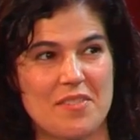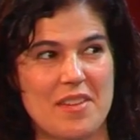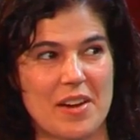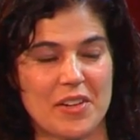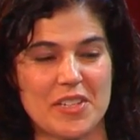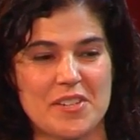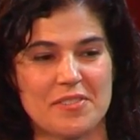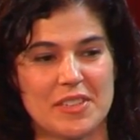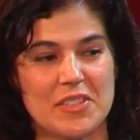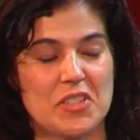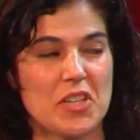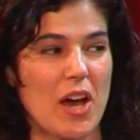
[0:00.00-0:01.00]
a very
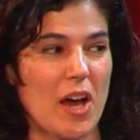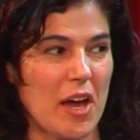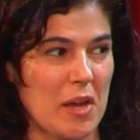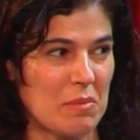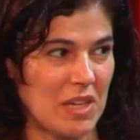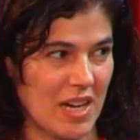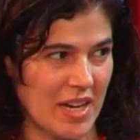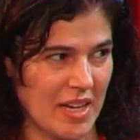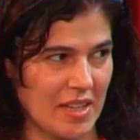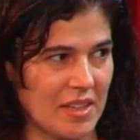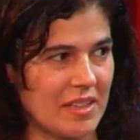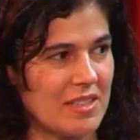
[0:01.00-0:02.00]
different
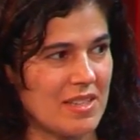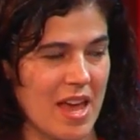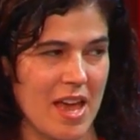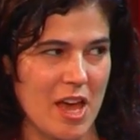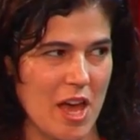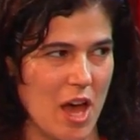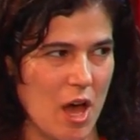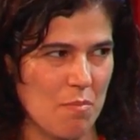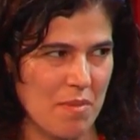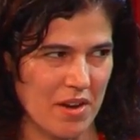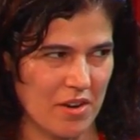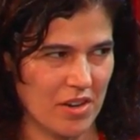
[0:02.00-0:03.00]
timeline than, say,
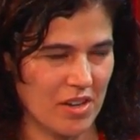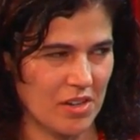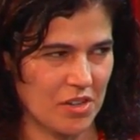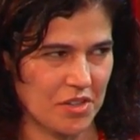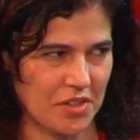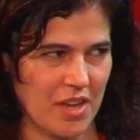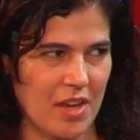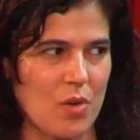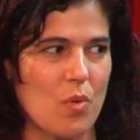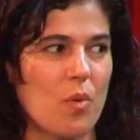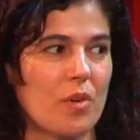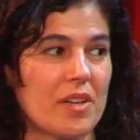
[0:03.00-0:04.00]
American cooking
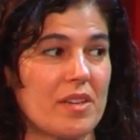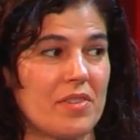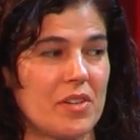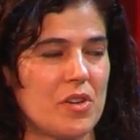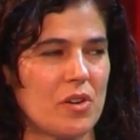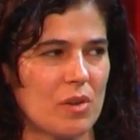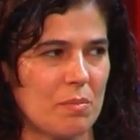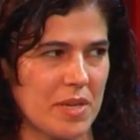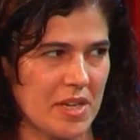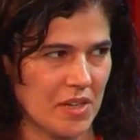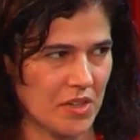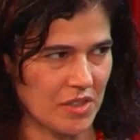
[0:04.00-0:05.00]
or even
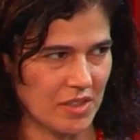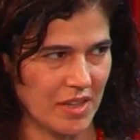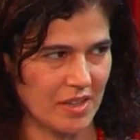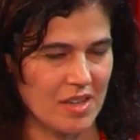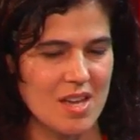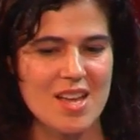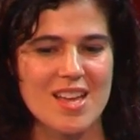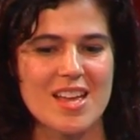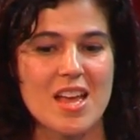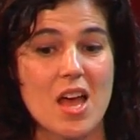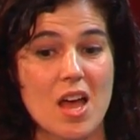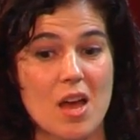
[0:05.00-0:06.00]
European cooking.
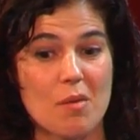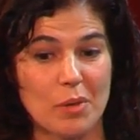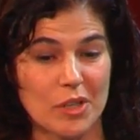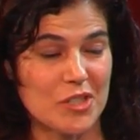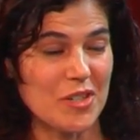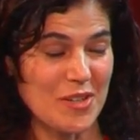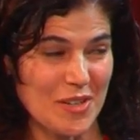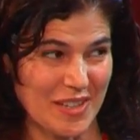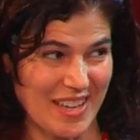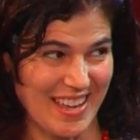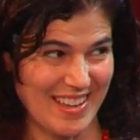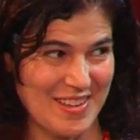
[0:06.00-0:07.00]
Persian
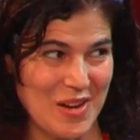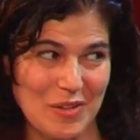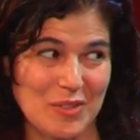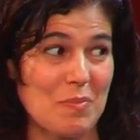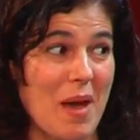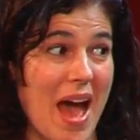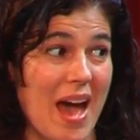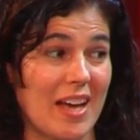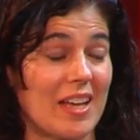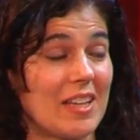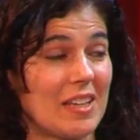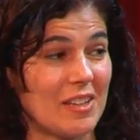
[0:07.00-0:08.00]
cooking goes back
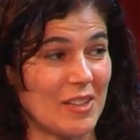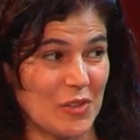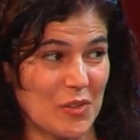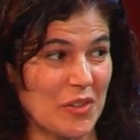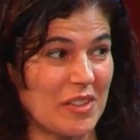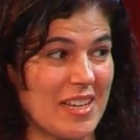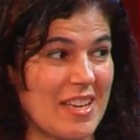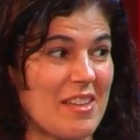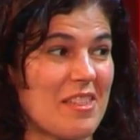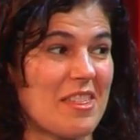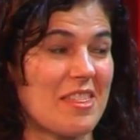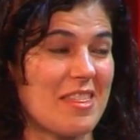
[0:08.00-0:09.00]
literally
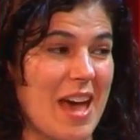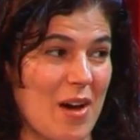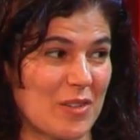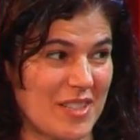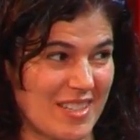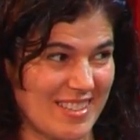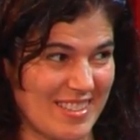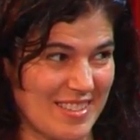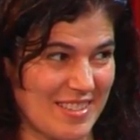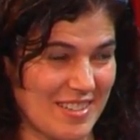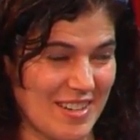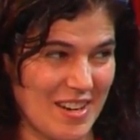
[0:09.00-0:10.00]

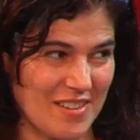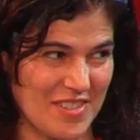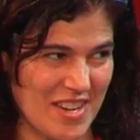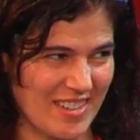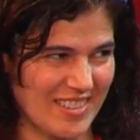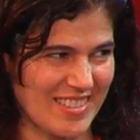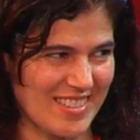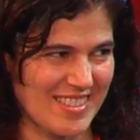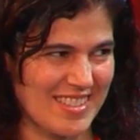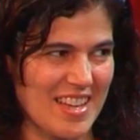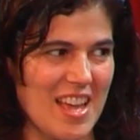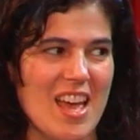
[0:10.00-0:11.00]
thousands of
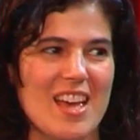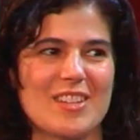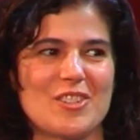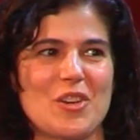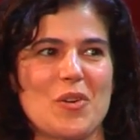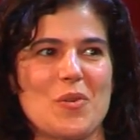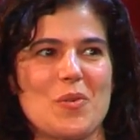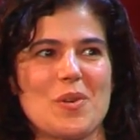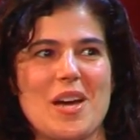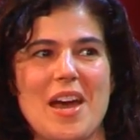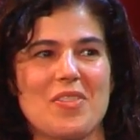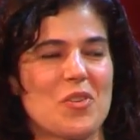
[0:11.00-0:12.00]
years. So,
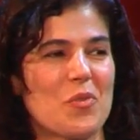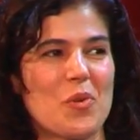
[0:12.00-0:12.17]
at the